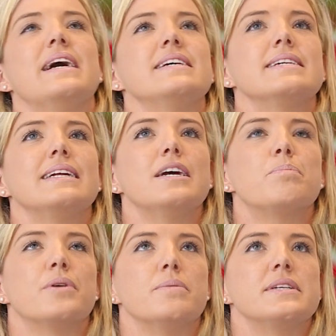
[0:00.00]
basically
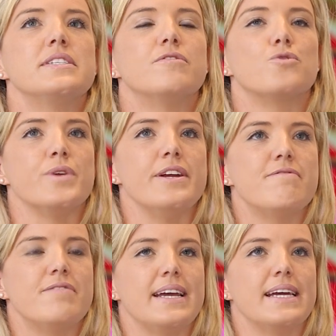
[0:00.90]
a primitive
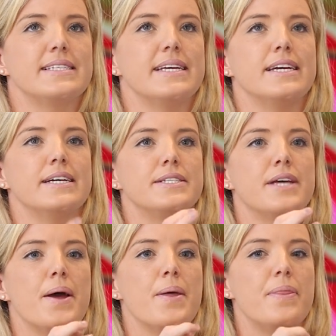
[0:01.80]
reflex
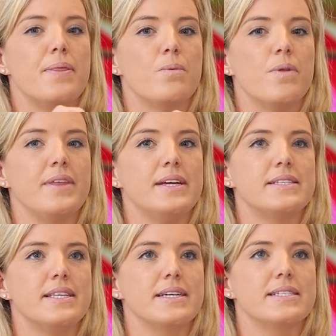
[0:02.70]
is
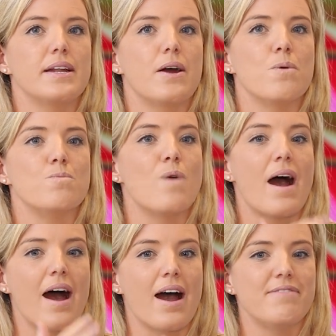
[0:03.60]
these things that
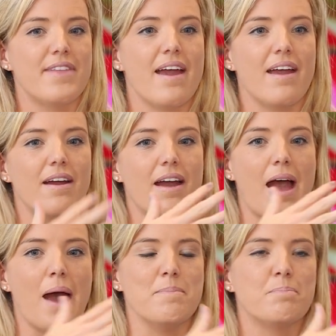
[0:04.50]
arrive, they're
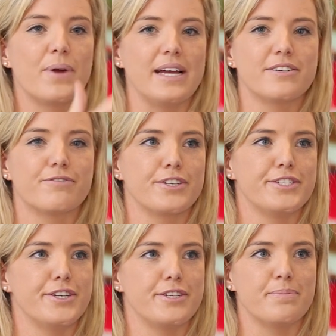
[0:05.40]
present for a
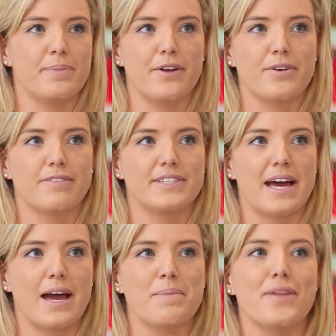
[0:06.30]
certain period of
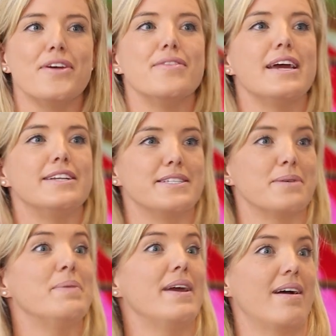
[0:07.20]
time and then they
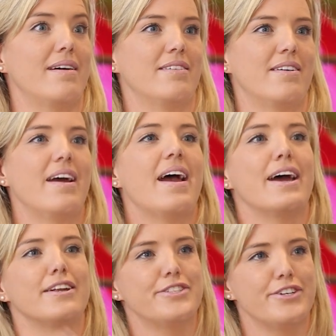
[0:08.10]
disappear
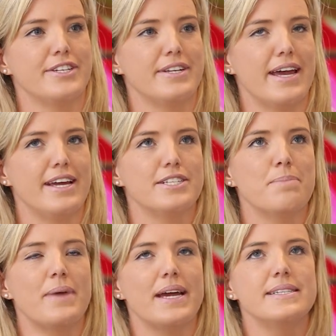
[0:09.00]
at a certain age.
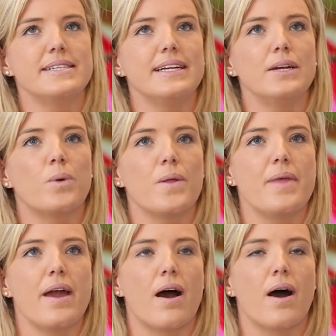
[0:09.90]
And basically what
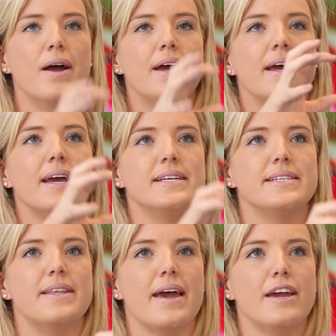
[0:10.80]
they are
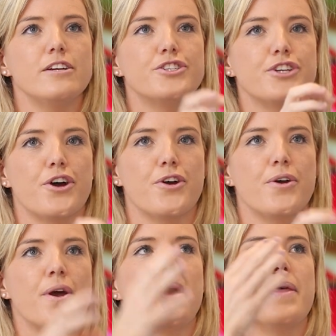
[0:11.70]
is they
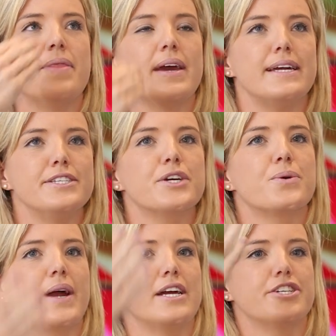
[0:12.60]
show the
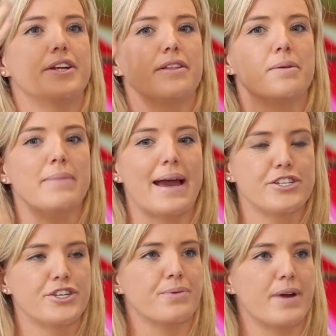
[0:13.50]
integration and the
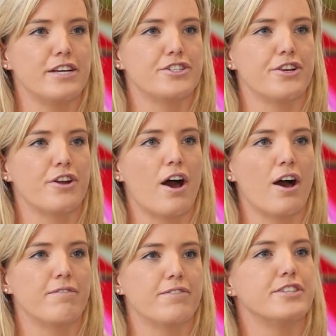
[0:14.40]
maturation
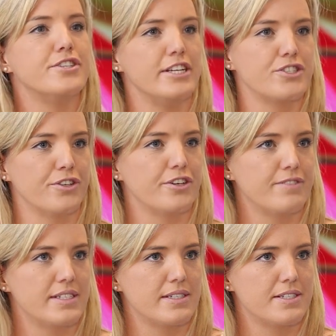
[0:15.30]
of the central
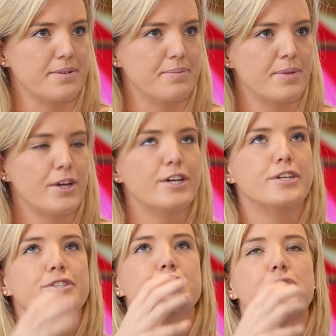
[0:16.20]
nervous system.
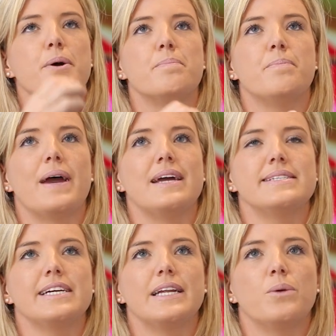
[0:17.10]
So
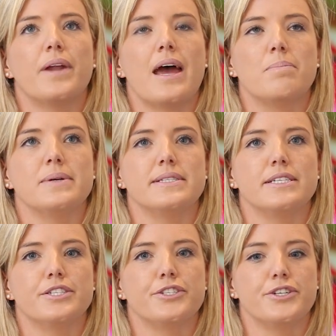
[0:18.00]
basically what happens
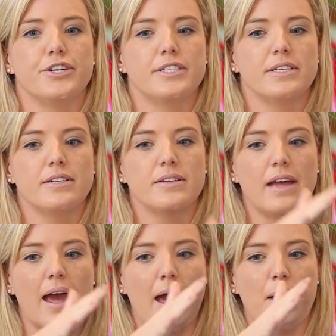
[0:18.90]
is a certain